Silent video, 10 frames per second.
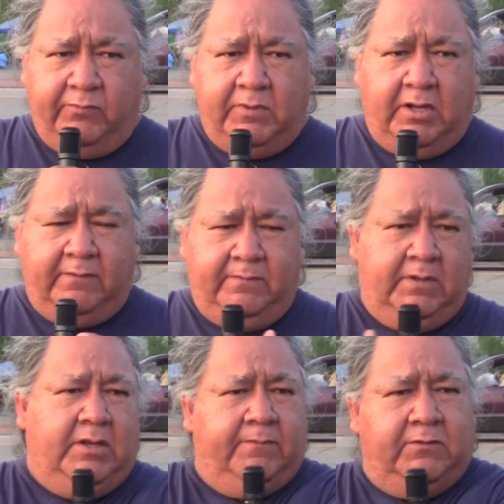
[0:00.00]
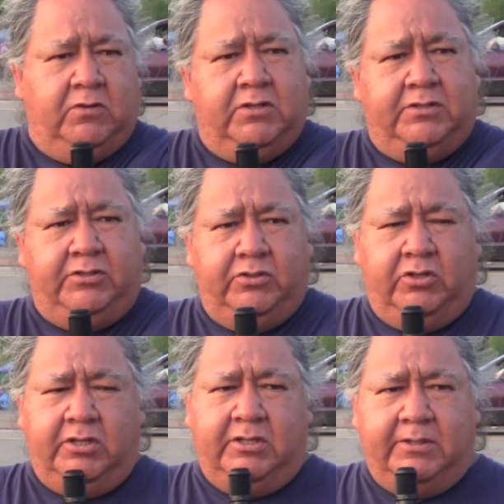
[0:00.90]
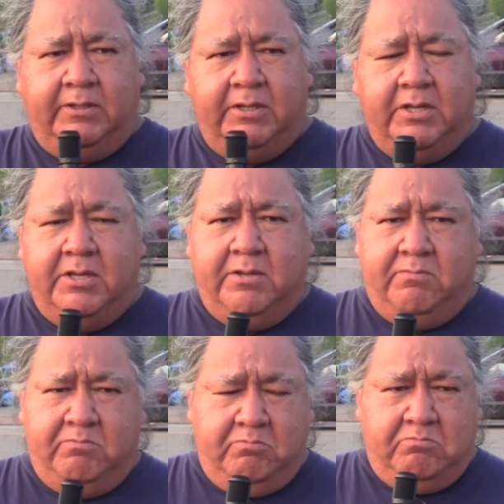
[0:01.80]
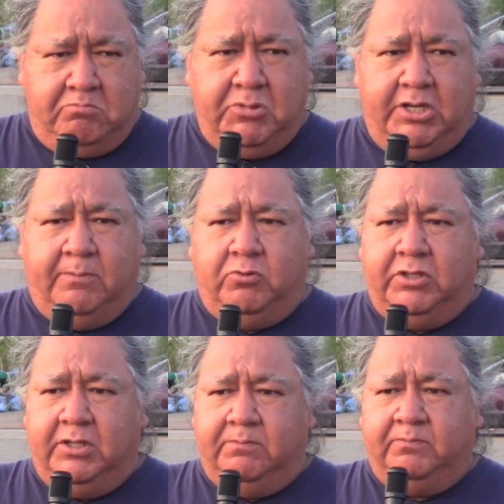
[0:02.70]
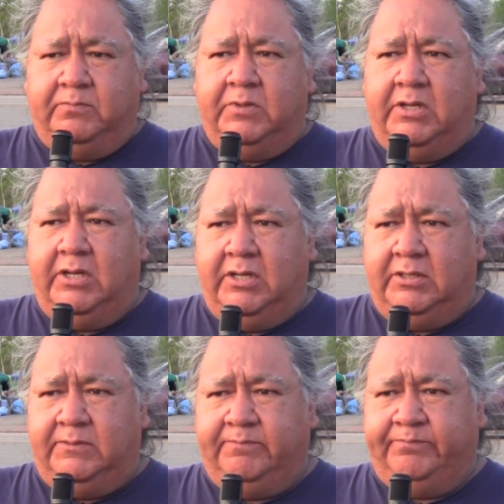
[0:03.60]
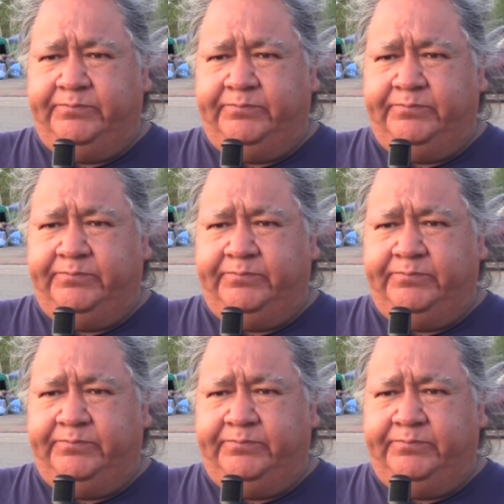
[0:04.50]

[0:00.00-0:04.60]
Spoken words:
of course you're gonna meet up with them, and